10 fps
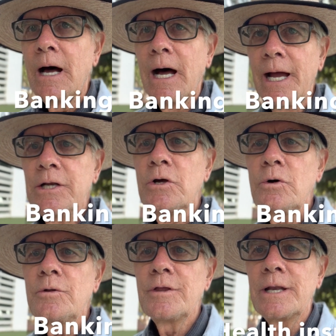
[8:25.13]
I
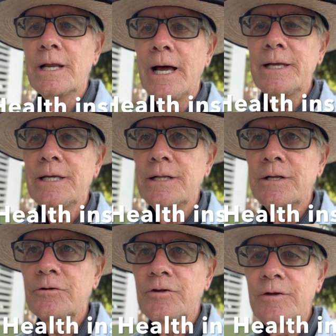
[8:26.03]
know that I
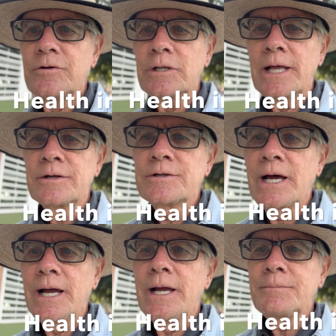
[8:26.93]
can save you a lot of
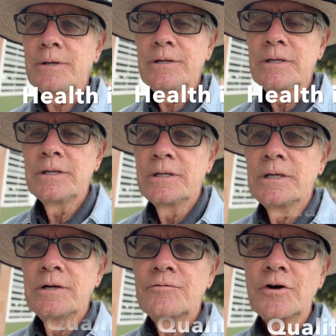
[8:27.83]
time,
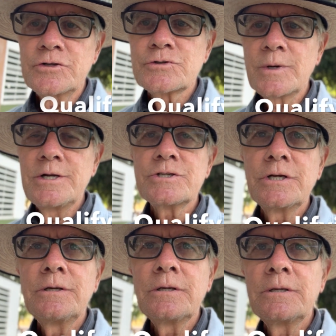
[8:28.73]

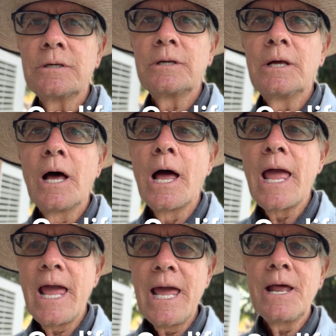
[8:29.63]
frustration,
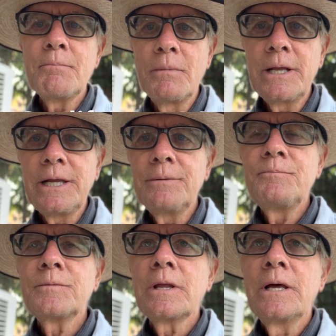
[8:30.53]
and money
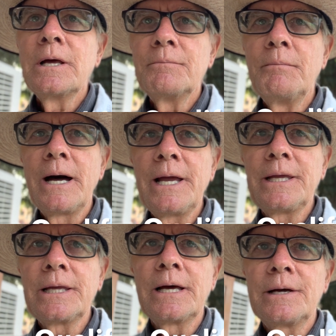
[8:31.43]

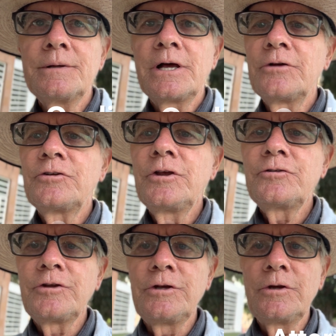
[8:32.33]
by
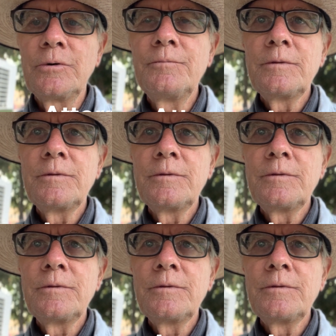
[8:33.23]
assisting you.